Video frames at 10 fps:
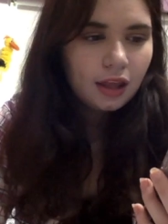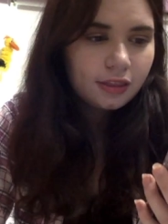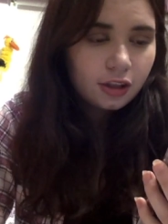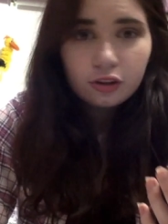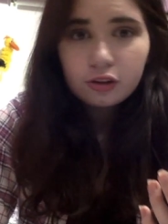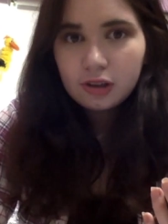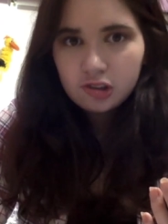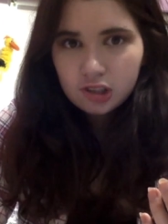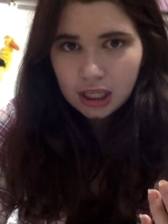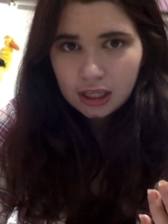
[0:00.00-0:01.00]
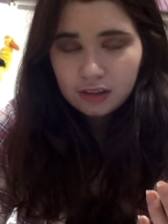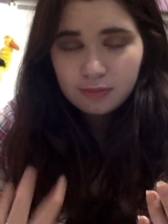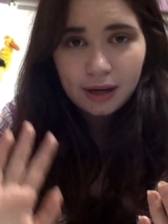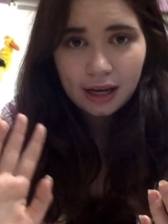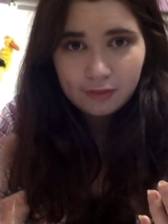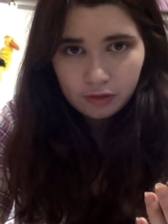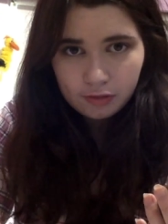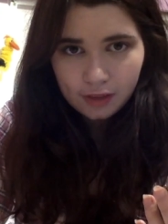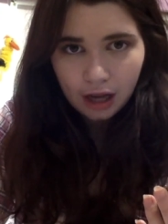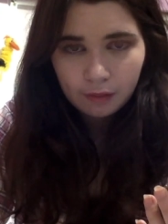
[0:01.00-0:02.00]
The third question is my favorite
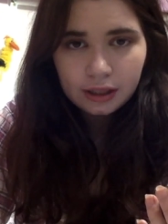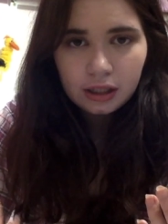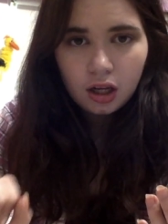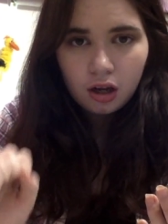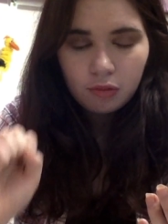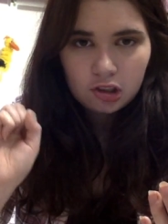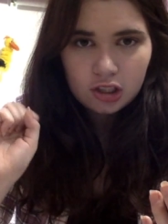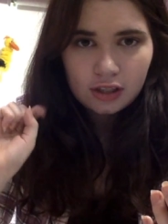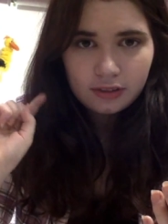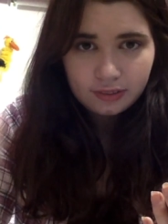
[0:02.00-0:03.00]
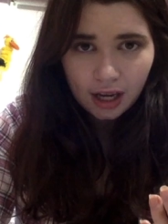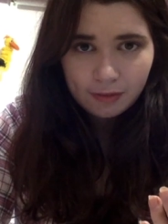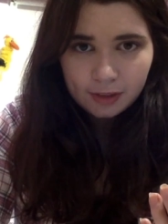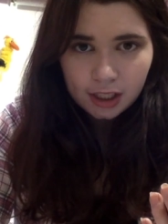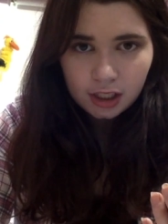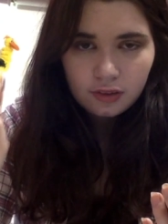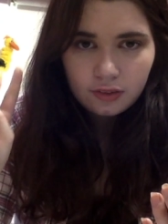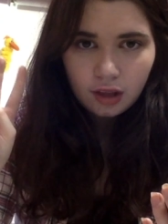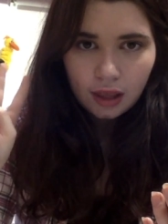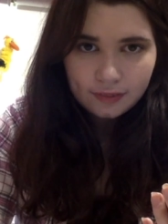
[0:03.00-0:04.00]
flower, which is daffodils,
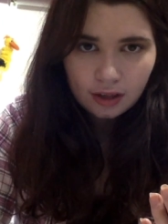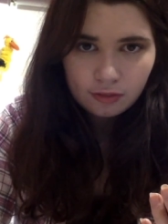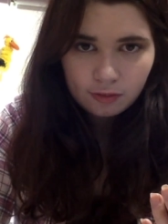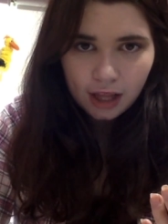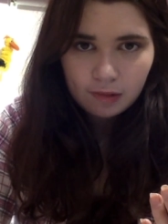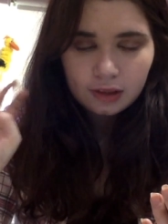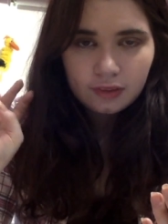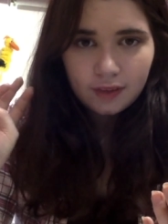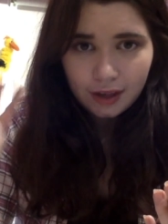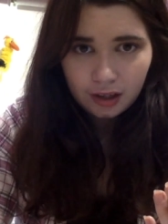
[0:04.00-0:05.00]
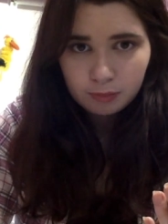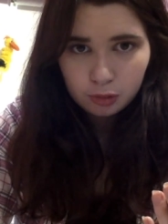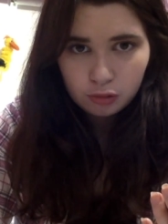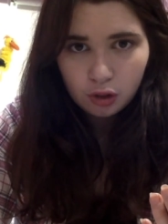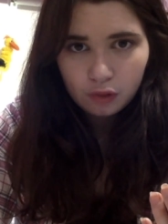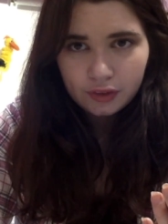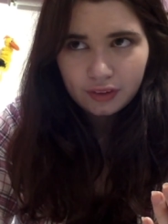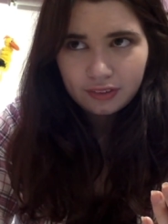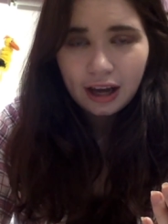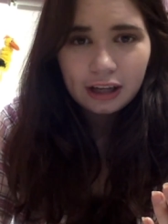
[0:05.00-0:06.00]
sunflowers, and blue
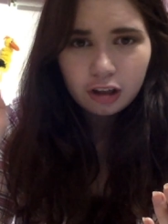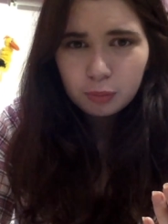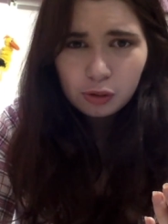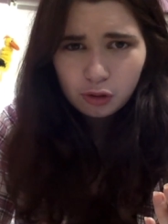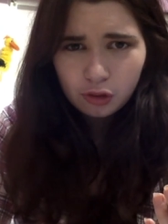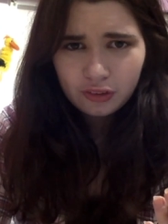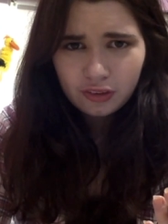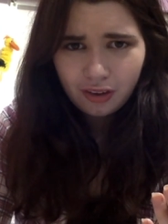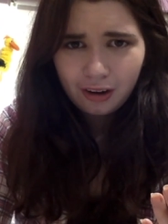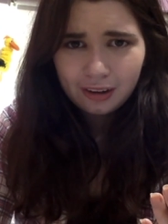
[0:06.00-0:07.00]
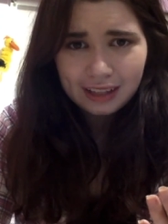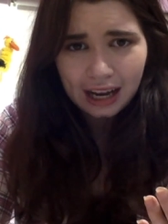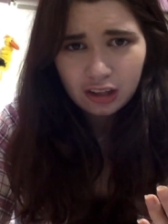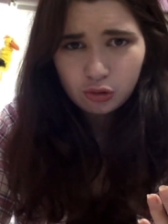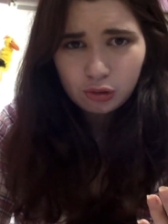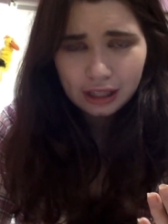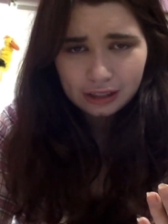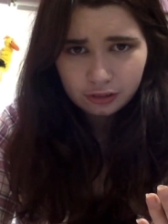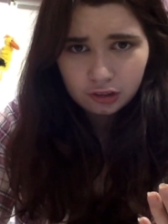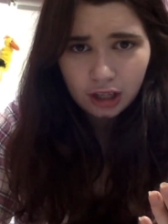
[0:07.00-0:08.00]
roses. I know blue roses aren't natural, like
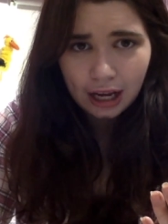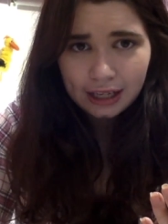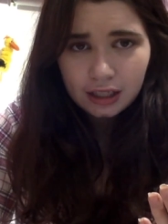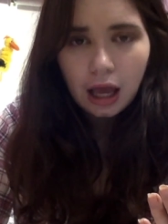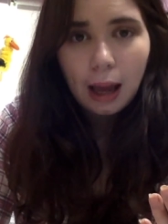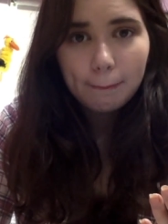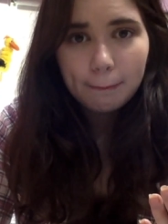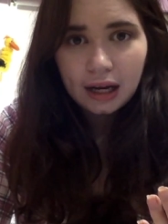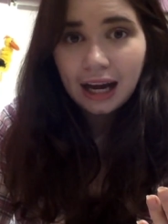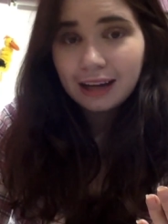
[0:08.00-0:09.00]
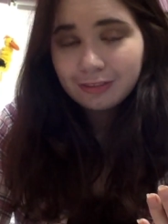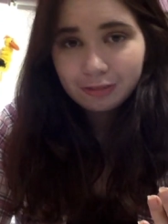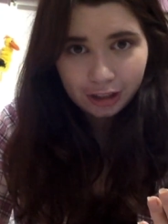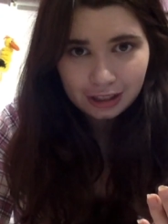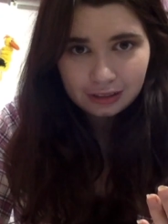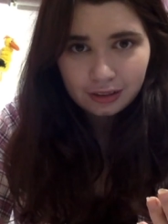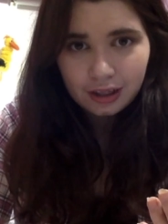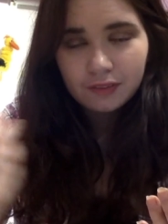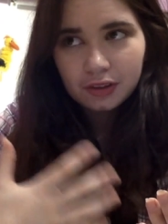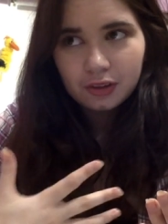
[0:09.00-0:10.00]
they're dyed, but I freaking
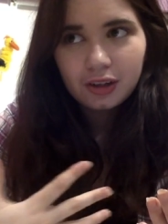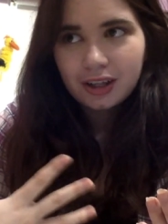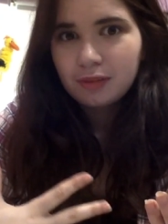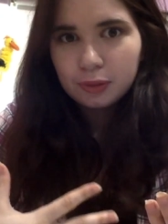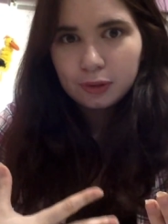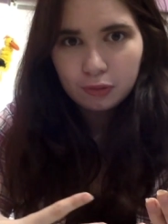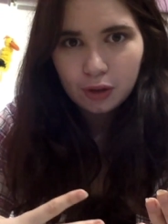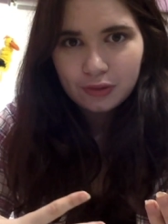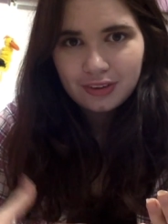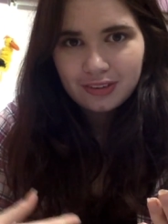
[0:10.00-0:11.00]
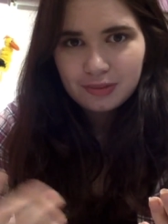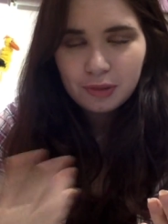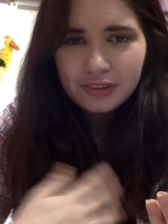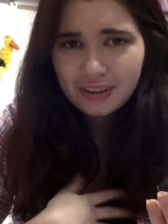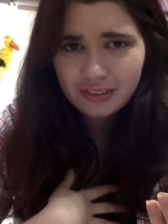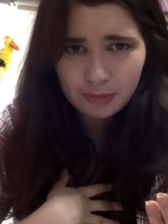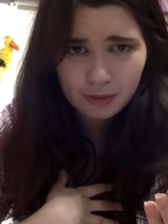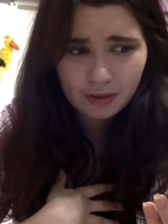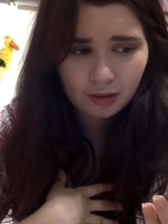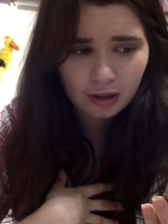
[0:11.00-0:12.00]
love the look of blue roses, mostly because it's my
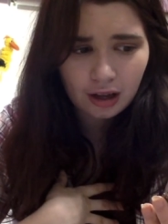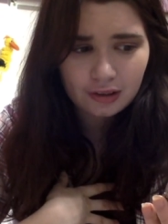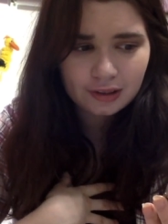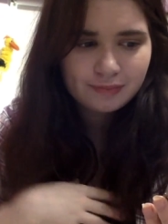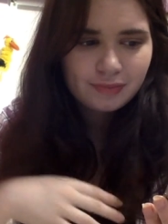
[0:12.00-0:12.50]
favorite color.